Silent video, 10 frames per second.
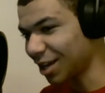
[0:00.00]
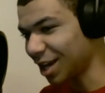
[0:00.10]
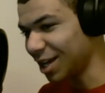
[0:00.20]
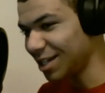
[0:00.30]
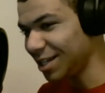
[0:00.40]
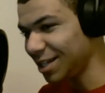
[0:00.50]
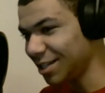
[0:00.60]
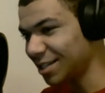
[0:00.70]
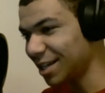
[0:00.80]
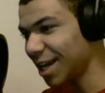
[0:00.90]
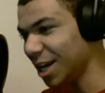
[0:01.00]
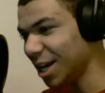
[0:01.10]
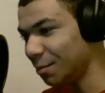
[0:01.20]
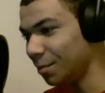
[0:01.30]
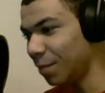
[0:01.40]
and he has taken it
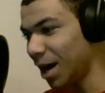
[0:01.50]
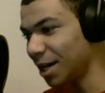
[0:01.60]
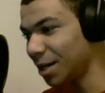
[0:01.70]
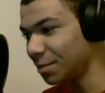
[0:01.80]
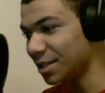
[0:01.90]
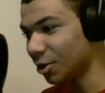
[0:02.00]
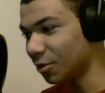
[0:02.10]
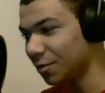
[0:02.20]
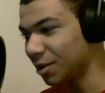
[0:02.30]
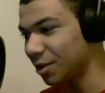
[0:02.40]
upon himself